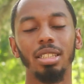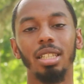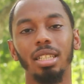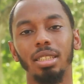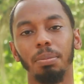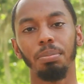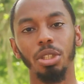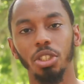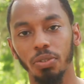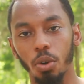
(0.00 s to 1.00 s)
to
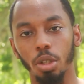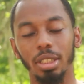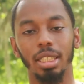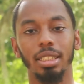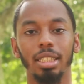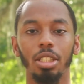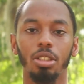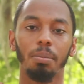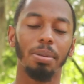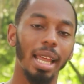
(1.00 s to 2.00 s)
push forward, to continue
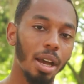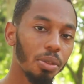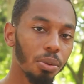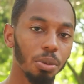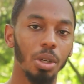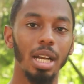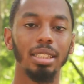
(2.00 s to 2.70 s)
to plow through,